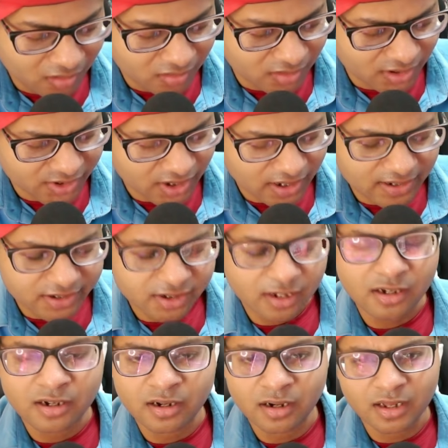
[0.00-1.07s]
The second
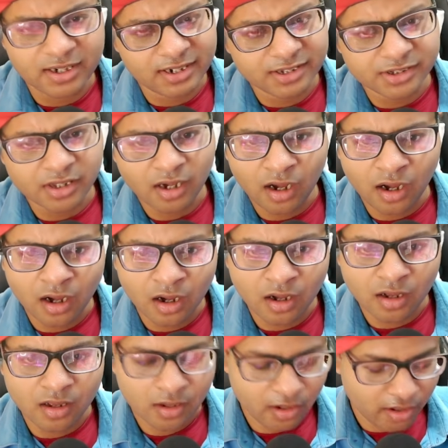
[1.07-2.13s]
skill, it is a
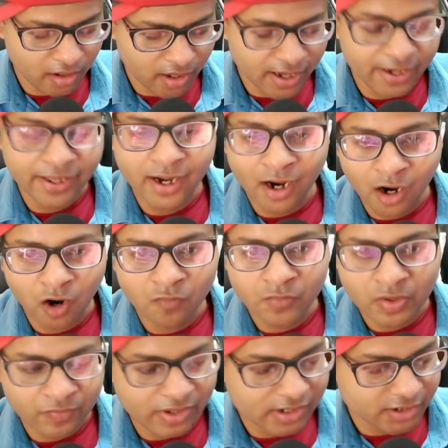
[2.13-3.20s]
area of
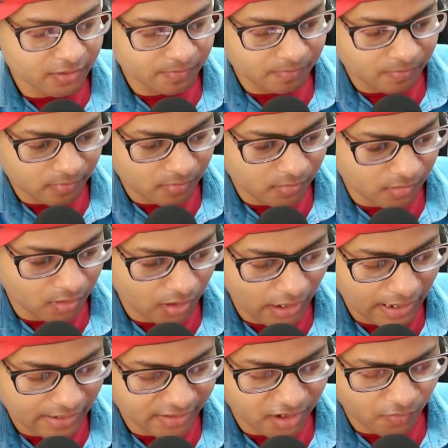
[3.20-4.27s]
effect.
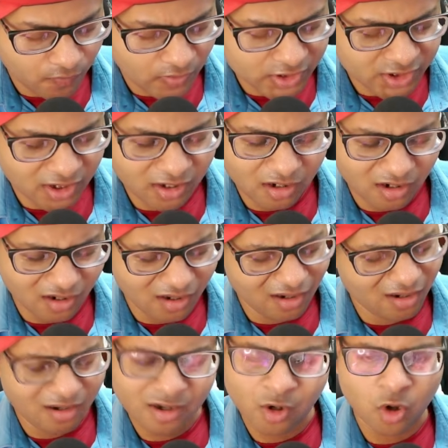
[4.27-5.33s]
And the first skill,
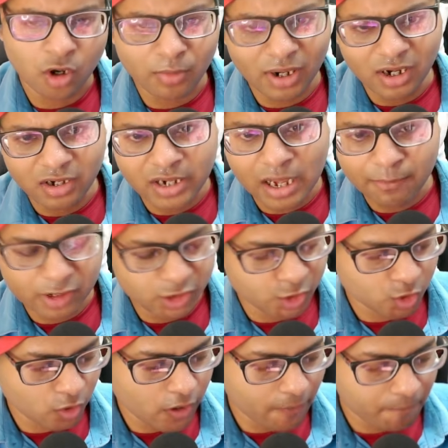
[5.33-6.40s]
normal damage.
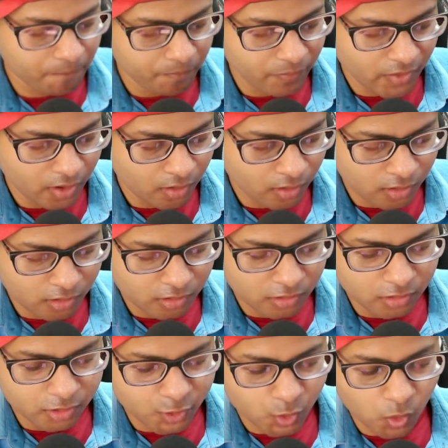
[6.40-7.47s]
Okay.
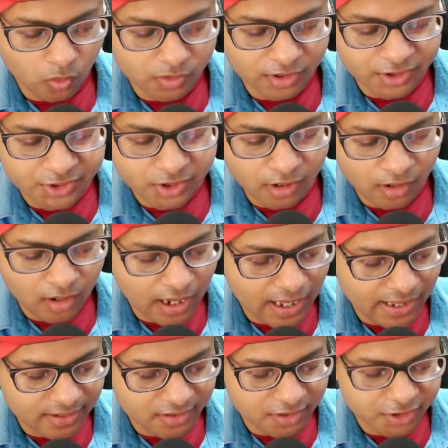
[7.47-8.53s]
So this skill
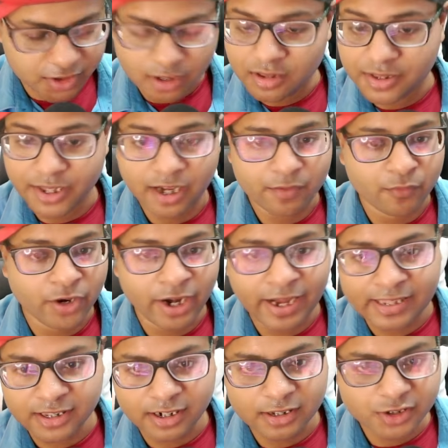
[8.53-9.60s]
and this skill, they are very
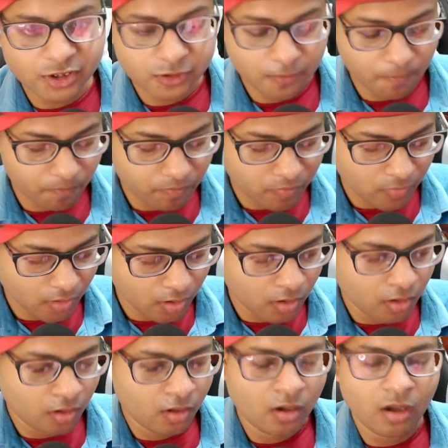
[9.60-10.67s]
dangerous.
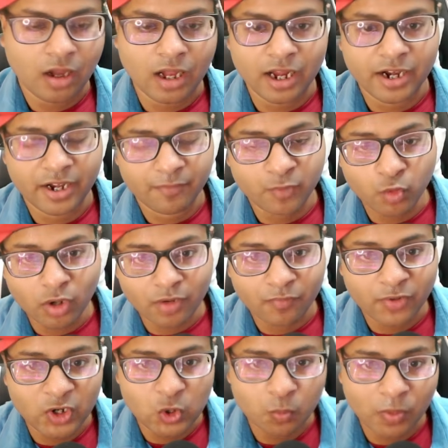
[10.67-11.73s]
And if you are
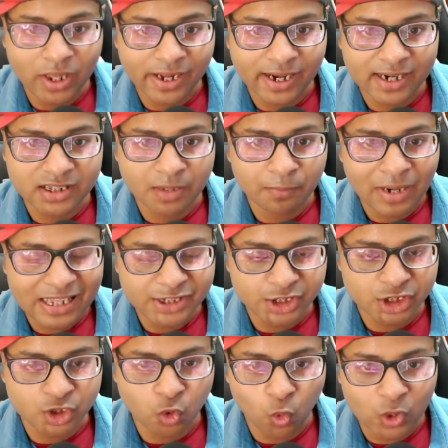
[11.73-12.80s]
free to play, get the
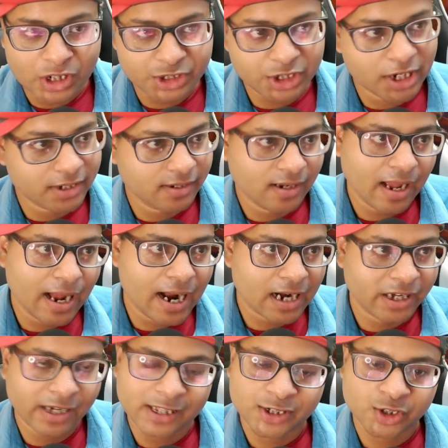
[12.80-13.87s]
Blanchette widget
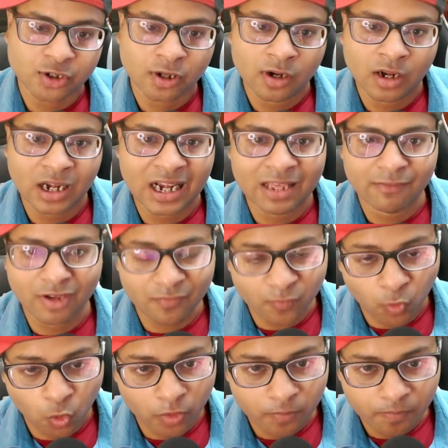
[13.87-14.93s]
at least level
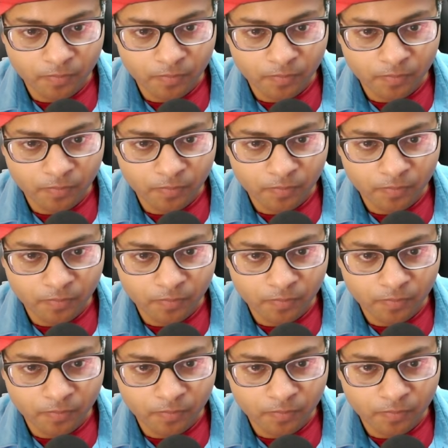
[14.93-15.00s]
4.